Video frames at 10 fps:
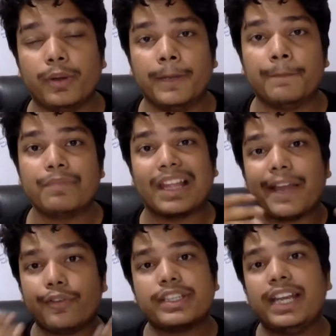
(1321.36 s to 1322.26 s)
good.
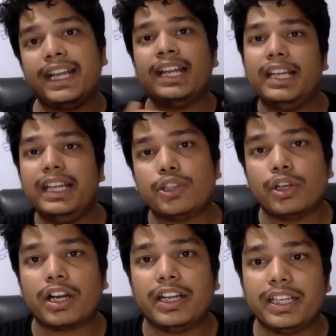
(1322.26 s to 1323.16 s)
I was getting leads
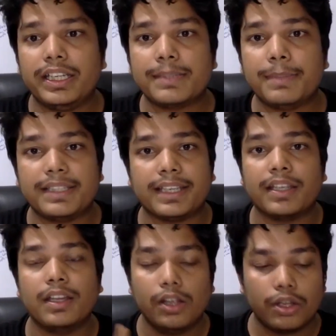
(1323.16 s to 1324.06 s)
on a continuous basis.
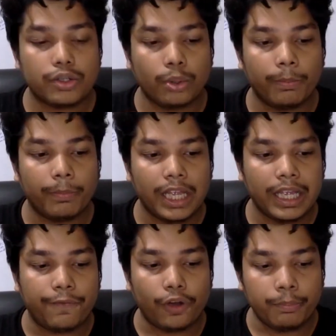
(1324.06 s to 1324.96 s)
So
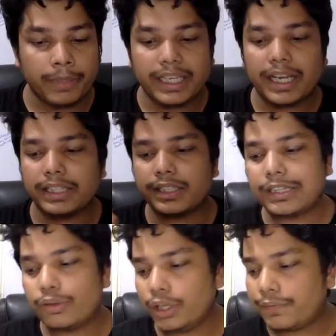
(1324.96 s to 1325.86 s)
for me, rather
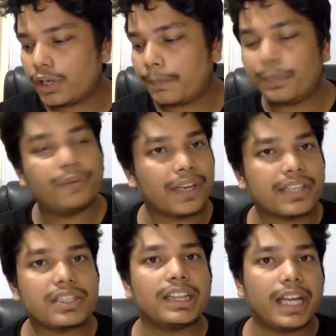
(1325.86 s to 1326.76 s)
than going for a
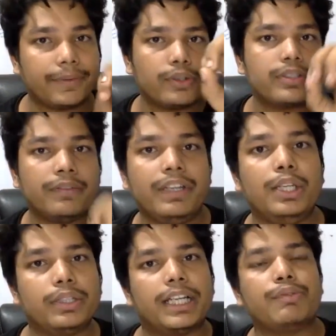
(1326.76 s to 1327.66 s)
perfection, that was a
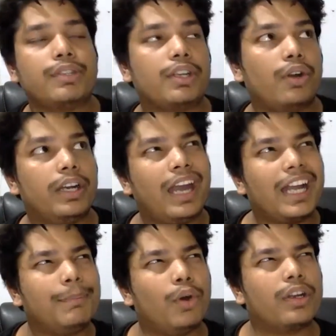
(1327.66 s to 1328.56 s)
video that was recorded at
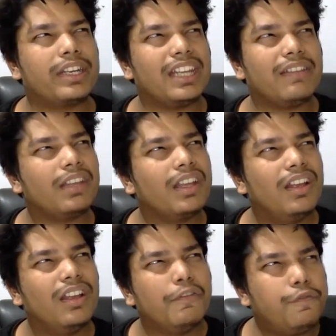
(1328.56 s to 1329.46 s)
morning
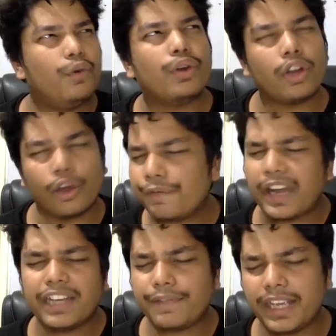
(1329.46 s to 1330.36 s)
4 or
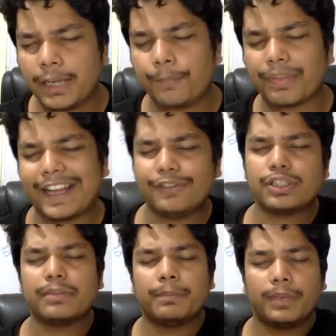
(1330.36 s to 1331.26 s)
5 a.m. I
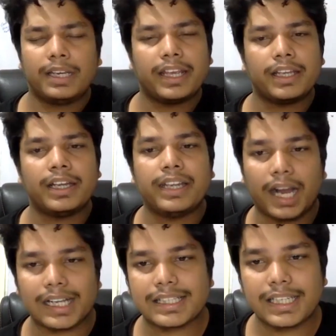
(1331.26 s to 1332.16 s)
was like in a
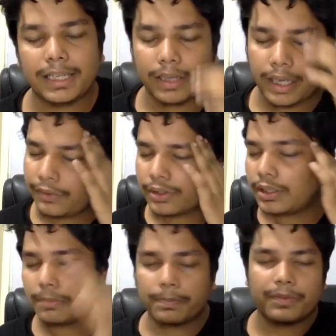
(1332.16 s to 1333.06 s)
dark sleep. I was
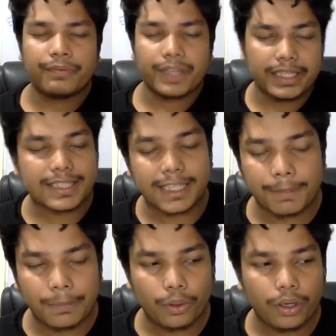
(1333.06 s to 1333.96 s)
in a very
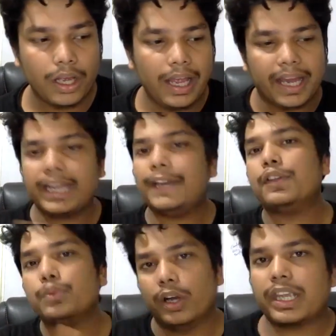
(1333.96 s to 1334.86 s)
sleepy mood, and I
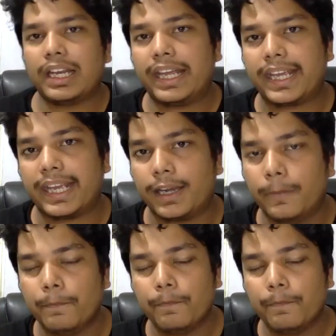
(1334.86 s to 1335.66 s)
was working like hell.